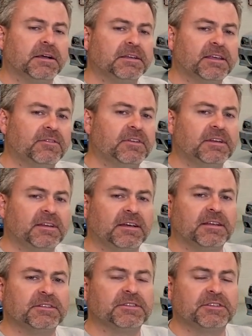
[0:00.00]
given
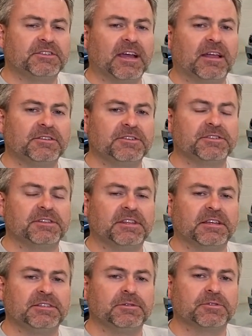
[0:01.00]
the challenges and
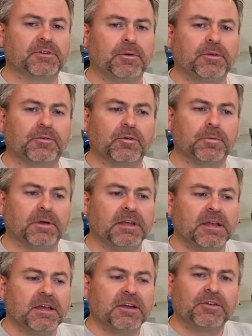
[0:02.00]
things he was going through. But
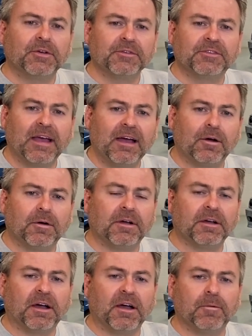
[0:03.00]
turns
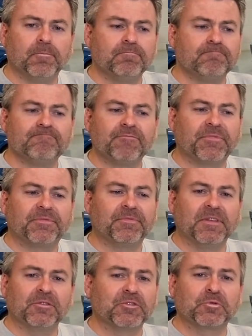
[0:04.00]
out
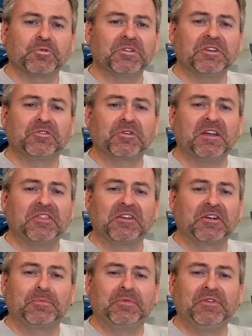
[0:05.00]
it was a really great
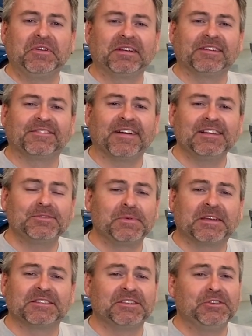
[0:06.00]
therapeutic device,
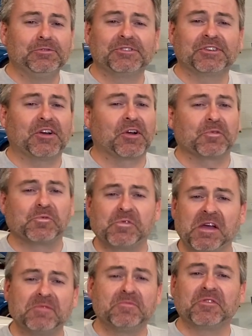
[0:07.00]
because he used the car
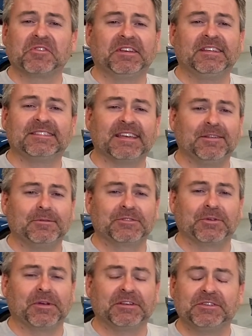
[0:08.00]
way more than he said he
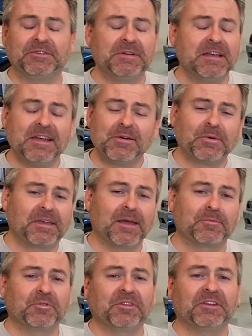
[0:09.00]
was going to. We
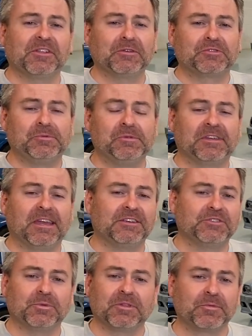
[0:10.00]
kept really close
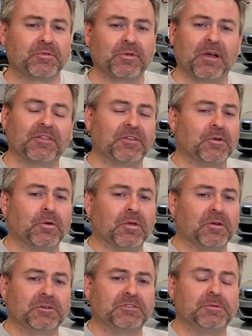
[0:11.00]
communication with him throughout the
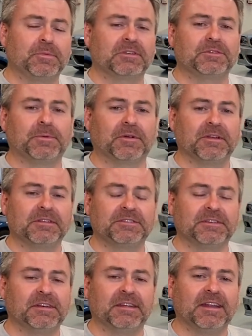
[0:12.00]
whole ownership
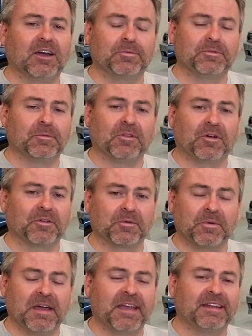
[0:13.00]
experience, and helped him along
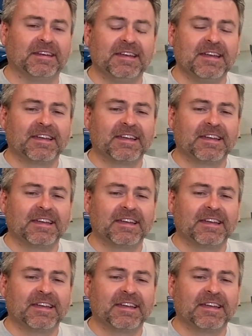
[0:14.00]
the way, and